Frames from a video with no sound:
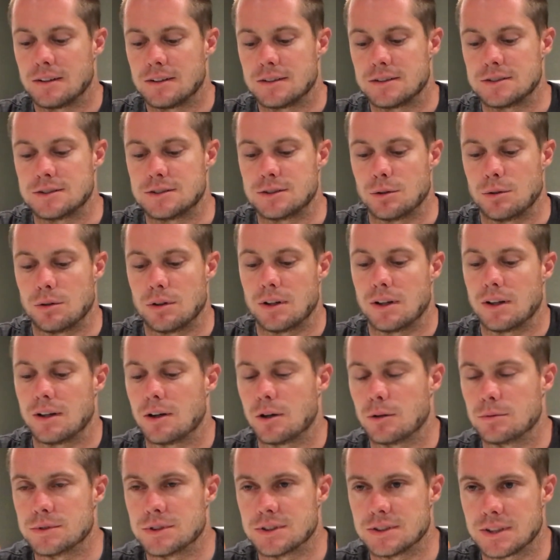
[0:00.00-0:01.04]
so it
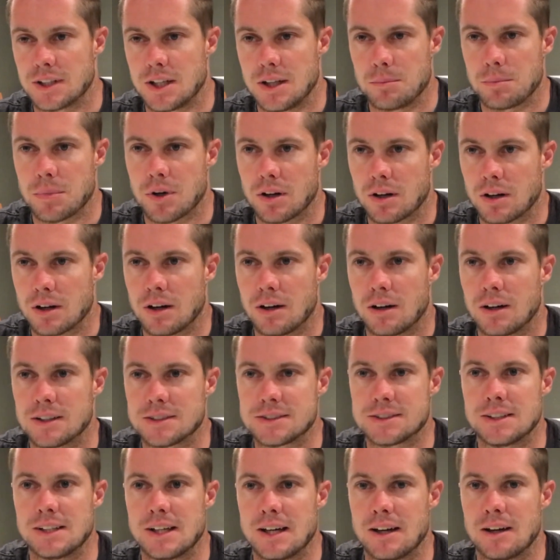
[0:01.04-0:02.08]
helps us keep our
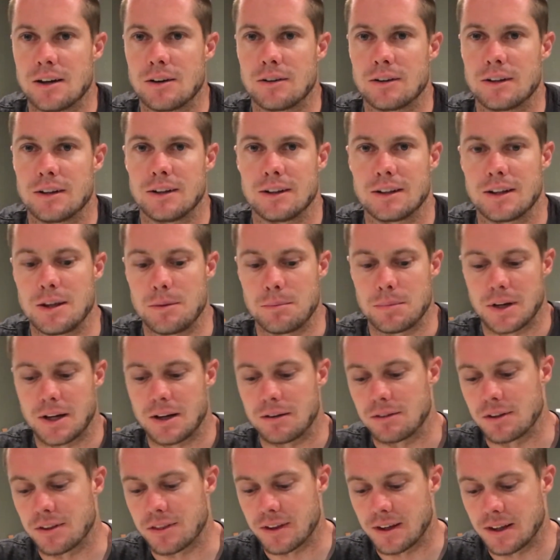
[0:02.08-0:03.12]
costs down and keeping
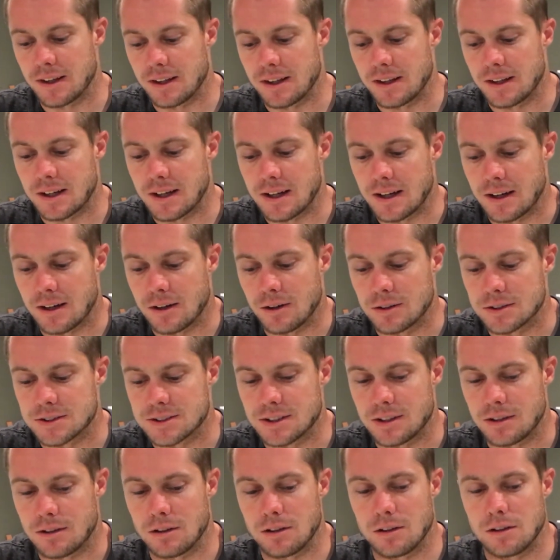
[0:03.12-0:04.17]
everything in house.
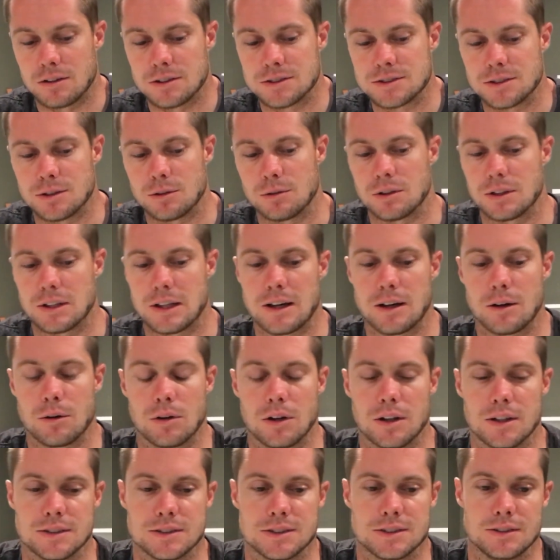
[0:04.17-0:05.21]
And it'll also allow
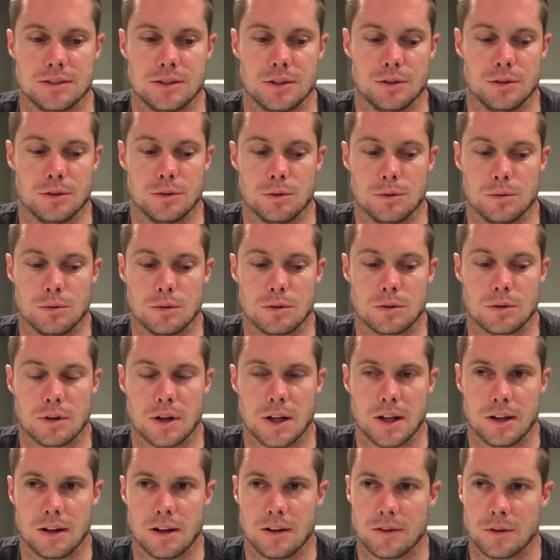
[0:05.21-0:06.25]
us to
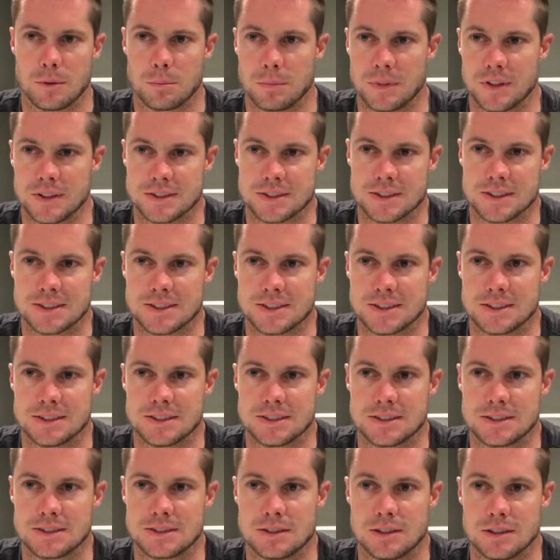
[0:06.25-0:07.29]
create other
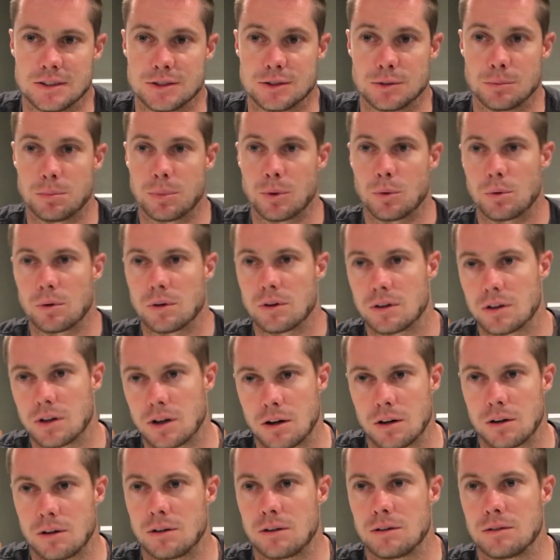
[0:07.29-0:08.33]
businesses to support
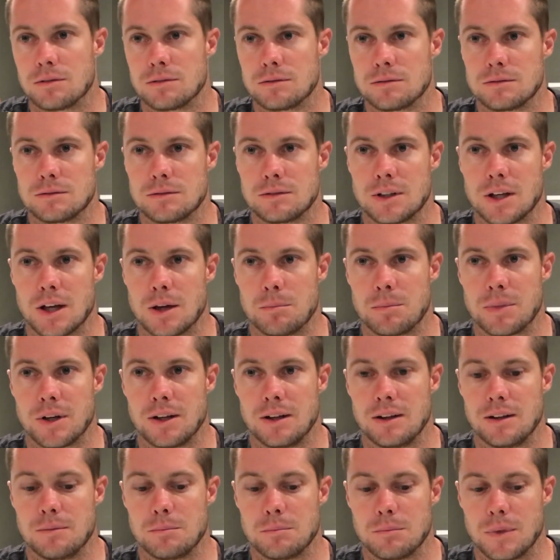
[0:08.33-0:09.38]
our
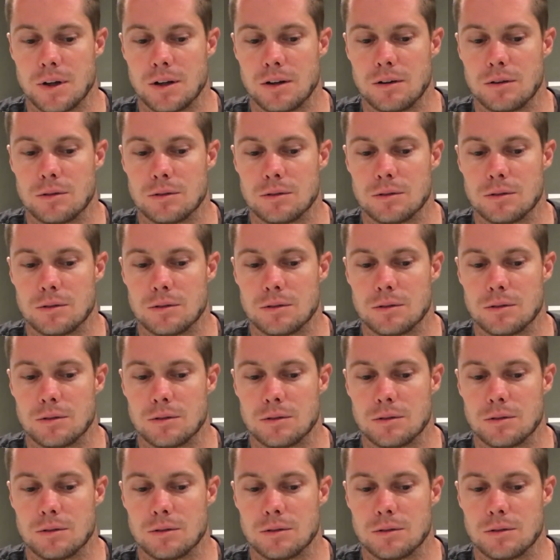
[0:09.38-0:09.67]
company, but